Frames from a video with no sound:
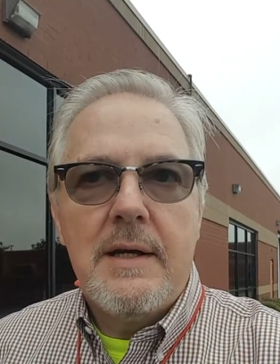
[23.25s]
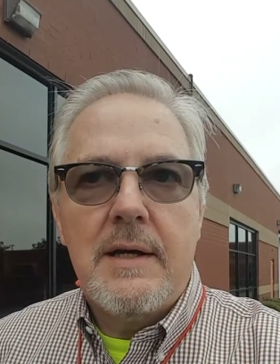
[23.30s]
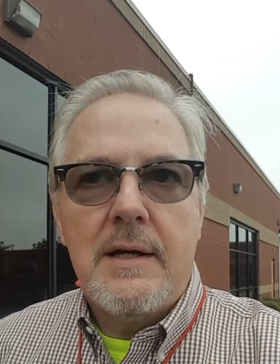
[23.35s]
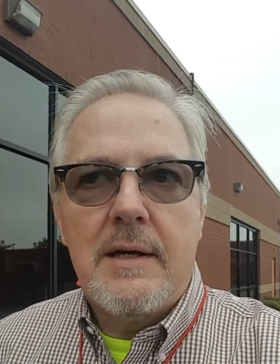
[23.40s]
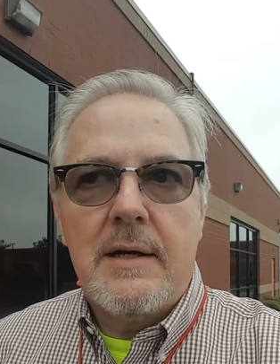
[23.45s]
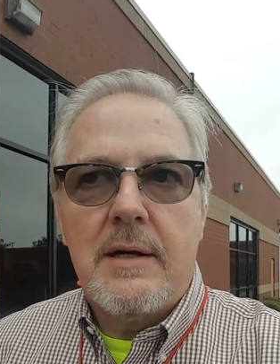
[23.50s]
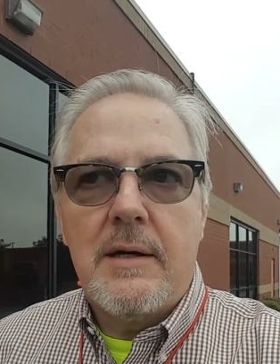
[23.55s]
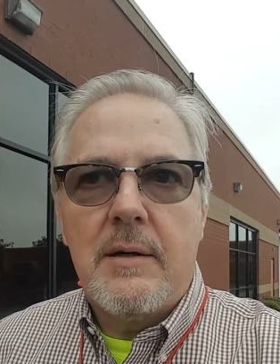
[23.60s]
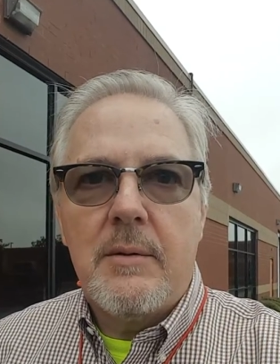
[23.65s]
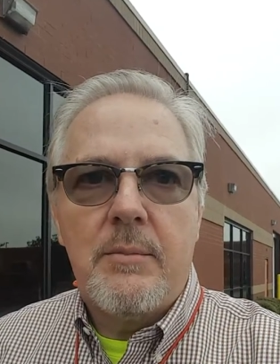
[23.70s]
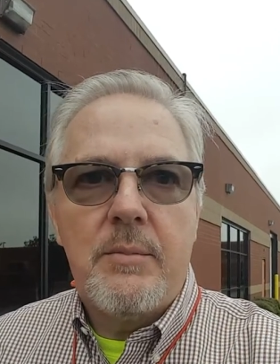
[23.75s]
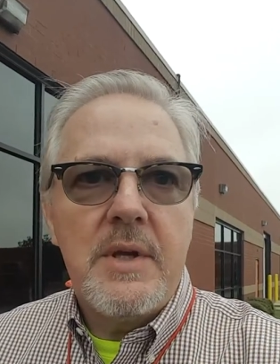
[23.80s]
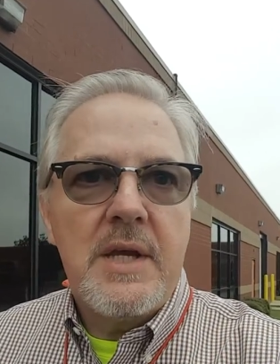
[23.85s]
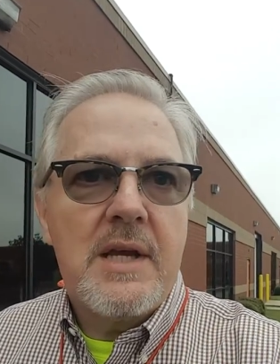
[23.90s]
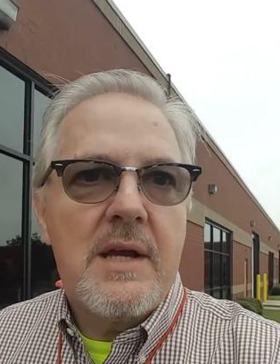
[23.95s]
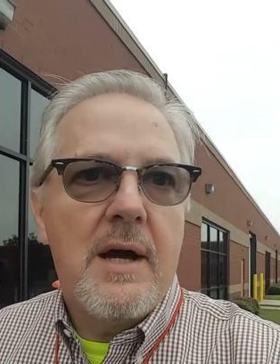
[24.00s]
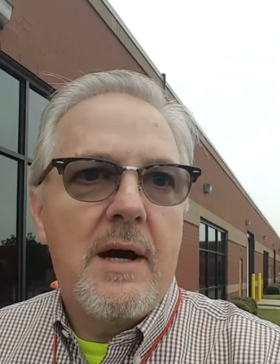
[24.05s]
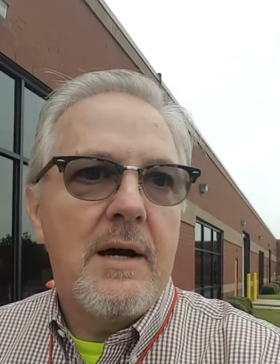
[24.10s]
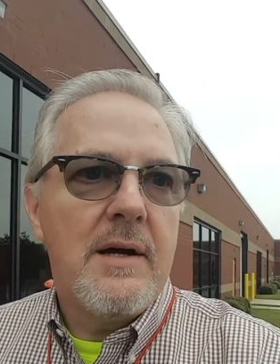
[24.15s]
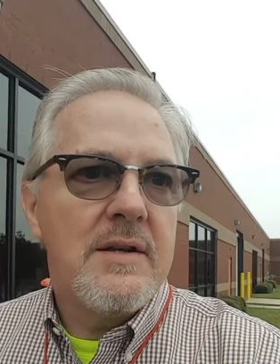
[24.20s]
uh,
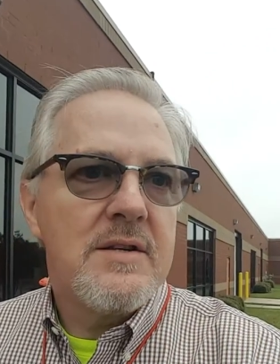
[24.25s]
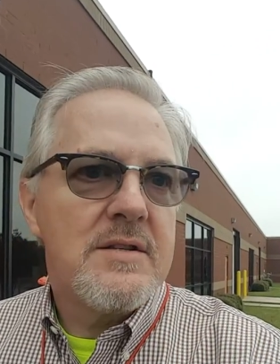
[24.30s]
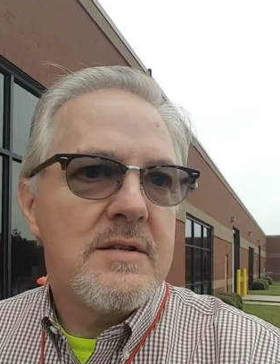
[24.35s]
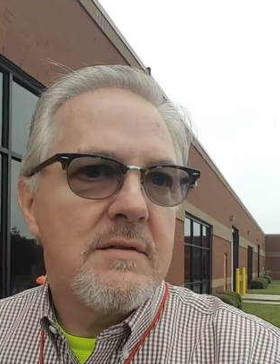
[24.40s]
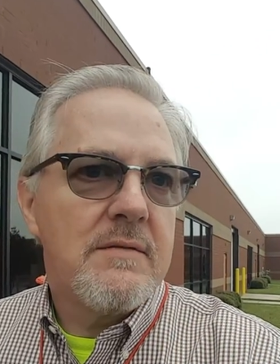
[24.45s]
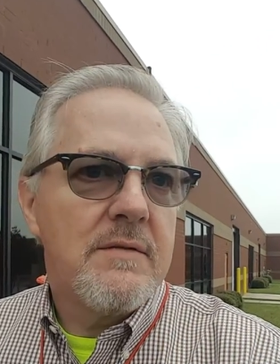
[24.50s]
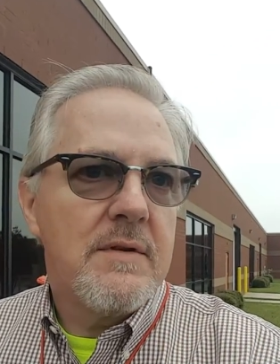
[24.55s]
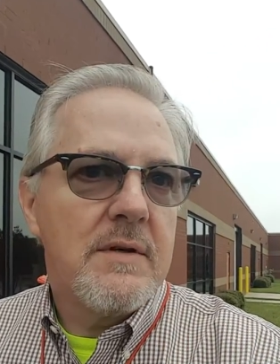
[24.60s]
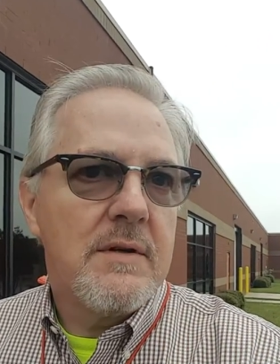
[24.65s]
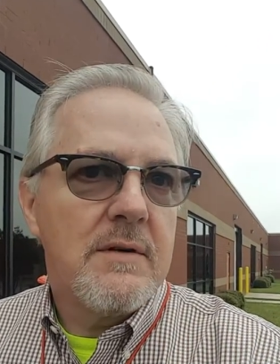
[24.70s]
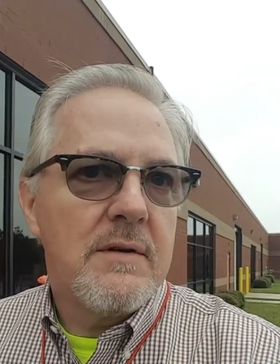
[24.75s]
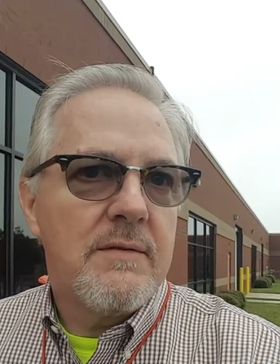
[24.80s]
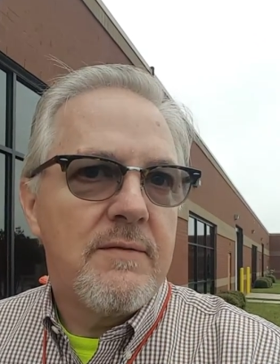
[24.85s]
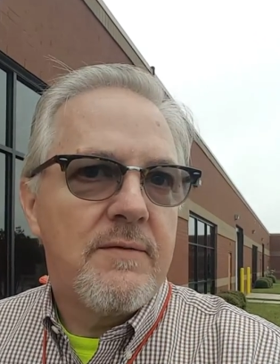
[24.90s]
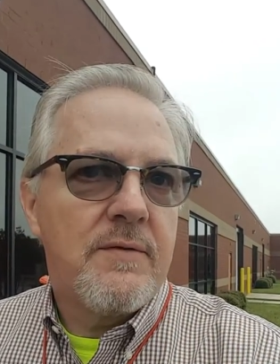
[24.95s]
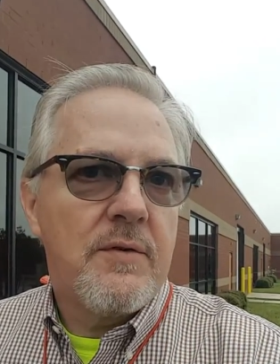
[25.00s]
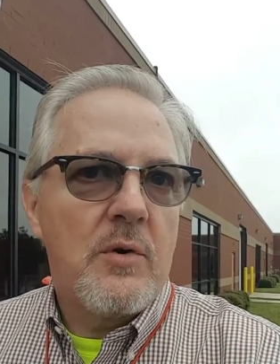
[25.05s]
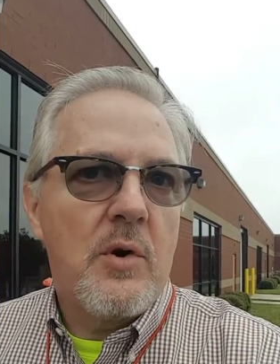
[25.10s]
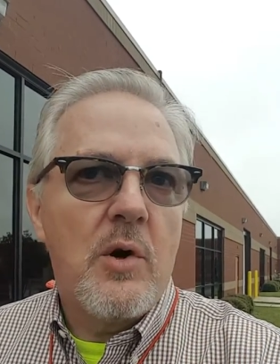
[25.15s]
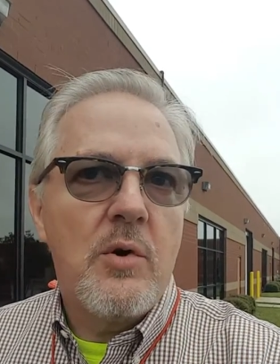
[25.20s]
because of the
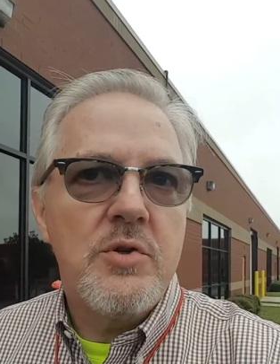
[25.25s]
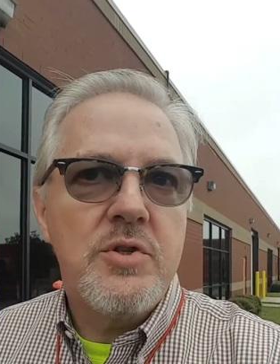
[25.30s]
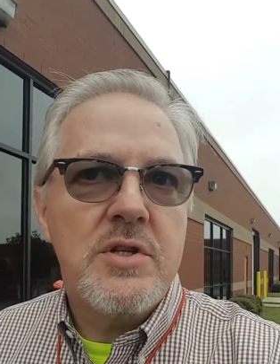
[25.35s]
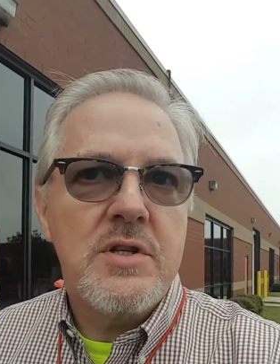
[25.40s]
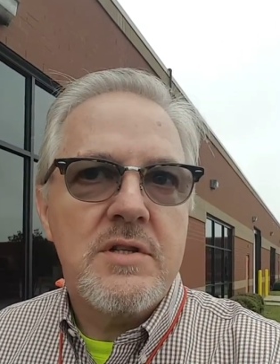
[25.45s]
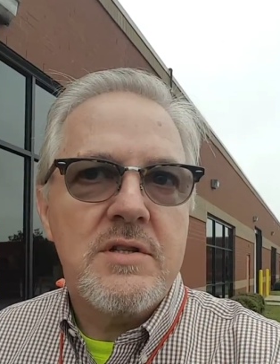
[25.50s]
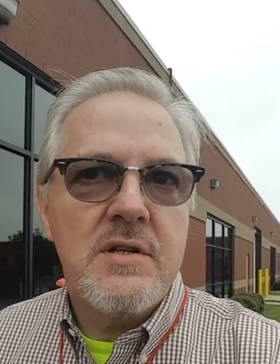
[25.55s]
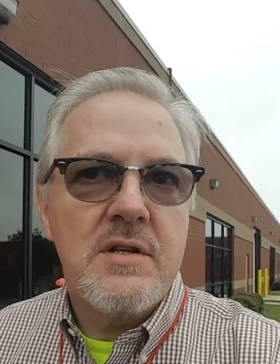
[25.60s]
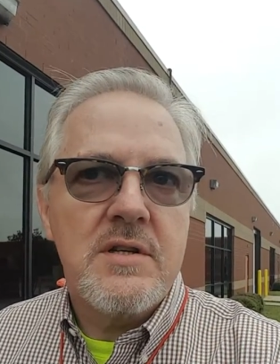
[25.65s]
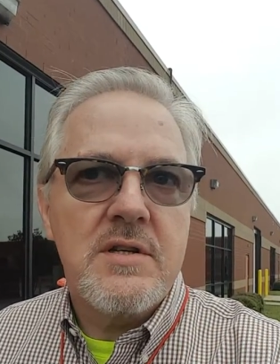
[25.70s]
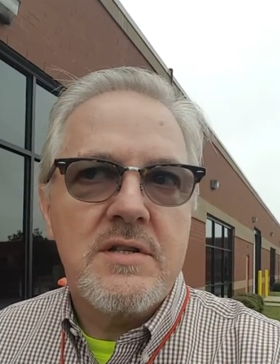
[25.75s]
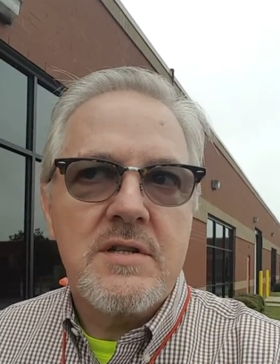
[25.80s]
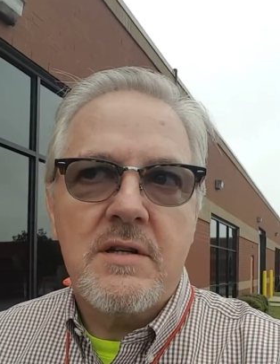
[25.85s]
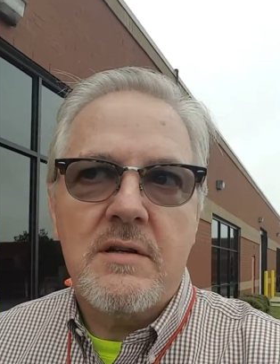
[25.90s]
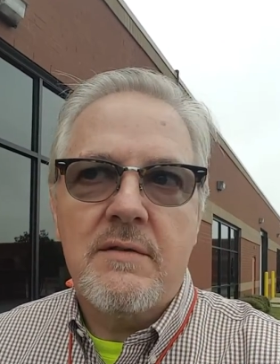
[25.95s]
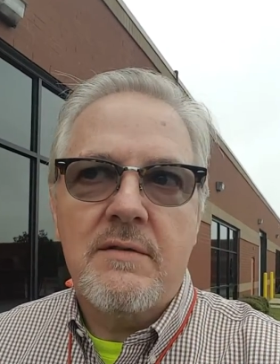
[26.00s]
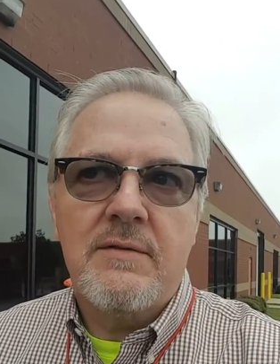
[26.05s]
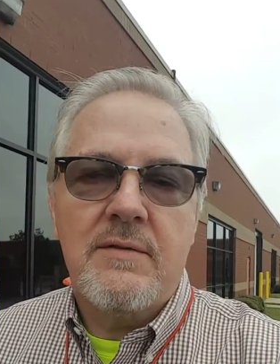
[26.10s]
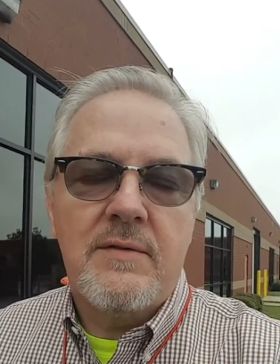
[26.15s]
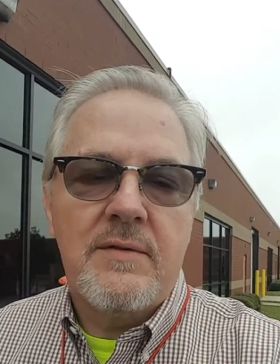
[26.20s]
ferociousness
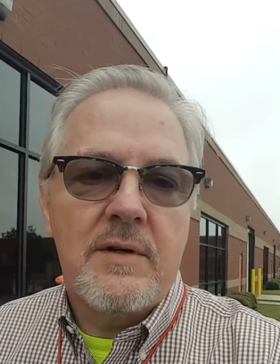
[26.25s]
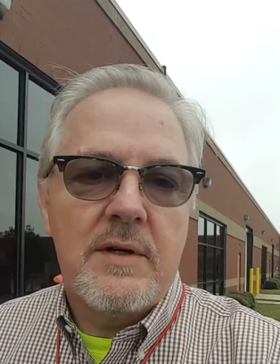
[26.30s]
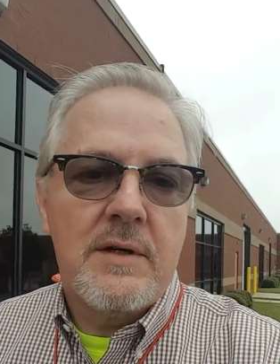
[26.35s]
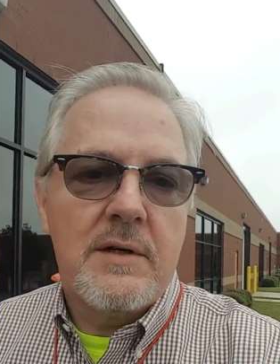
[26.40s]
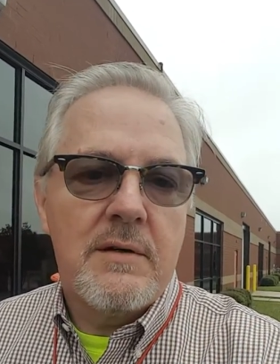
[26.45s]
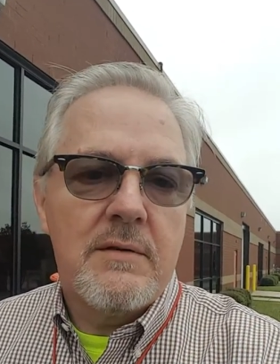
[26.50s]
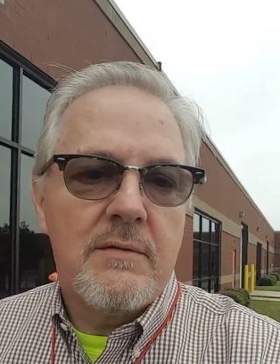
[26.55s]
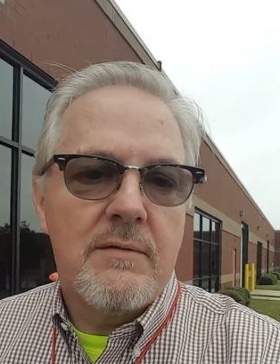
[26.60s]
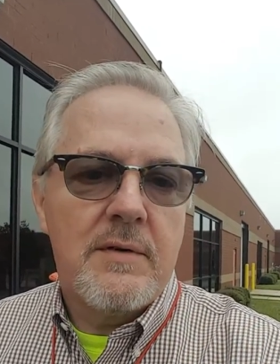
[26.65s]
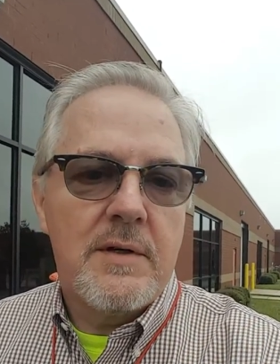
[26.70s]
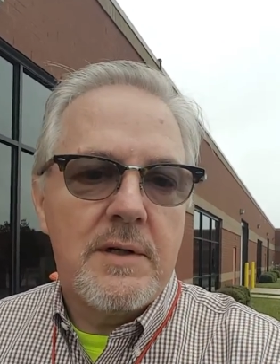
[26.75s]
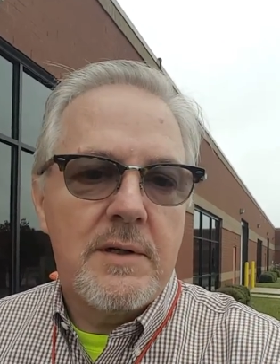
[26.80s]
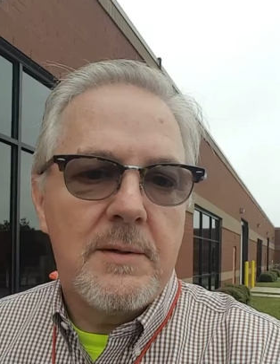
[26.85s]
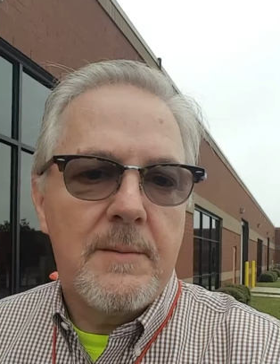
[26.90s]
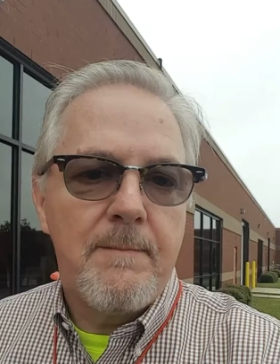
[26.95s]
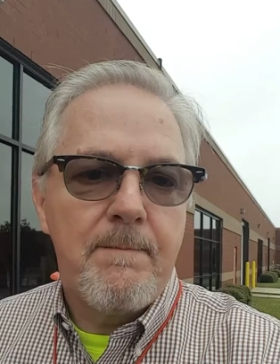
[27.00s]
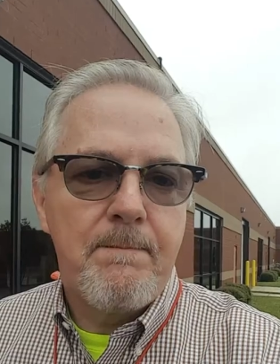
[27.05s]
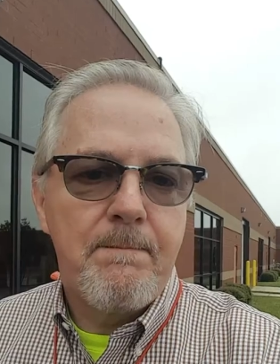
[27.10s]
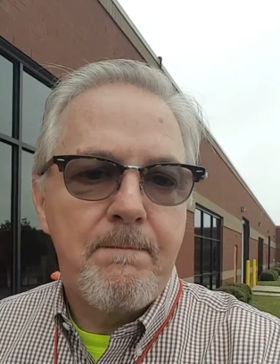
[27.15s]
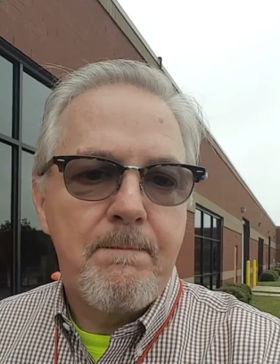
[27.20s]
of, of um,